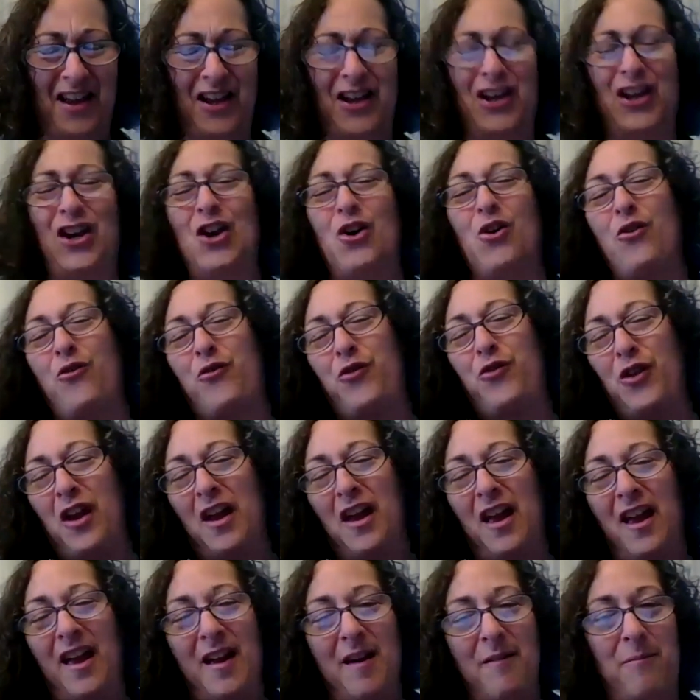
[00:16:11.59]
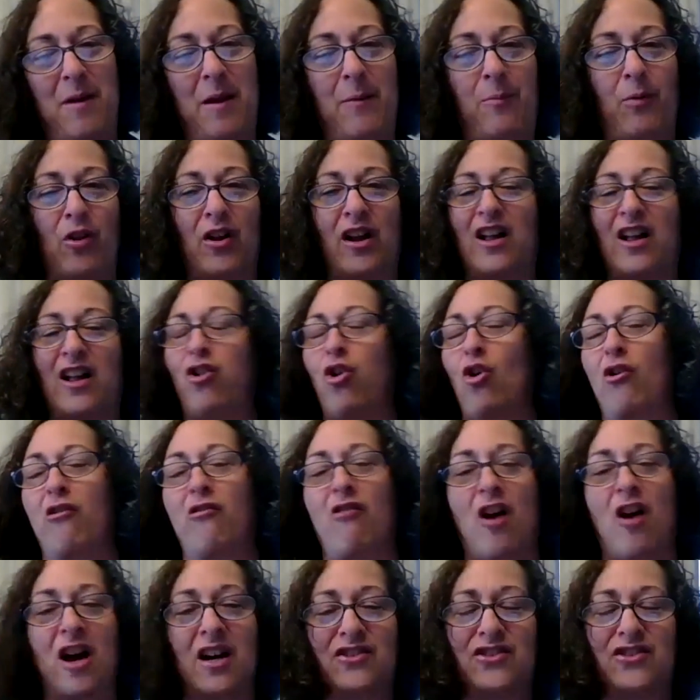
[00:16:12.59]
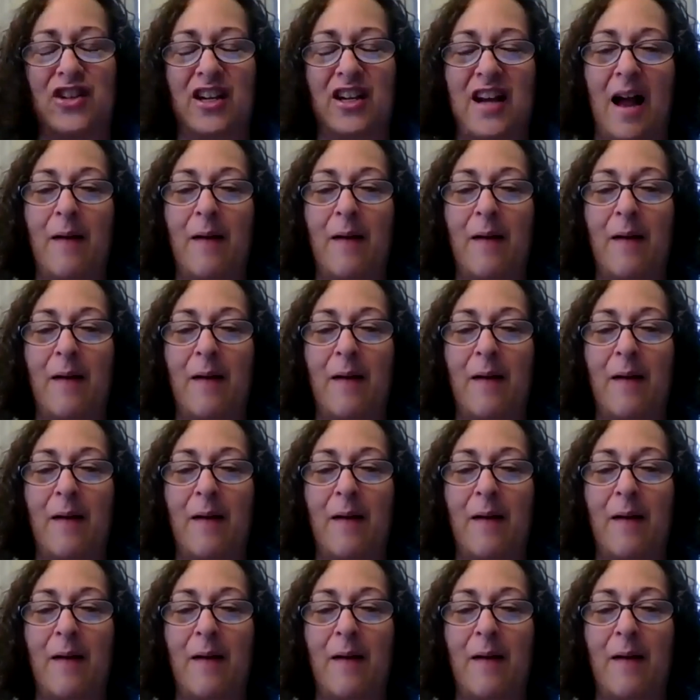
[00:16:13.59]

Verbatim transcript: you know, if People are Cloroxing.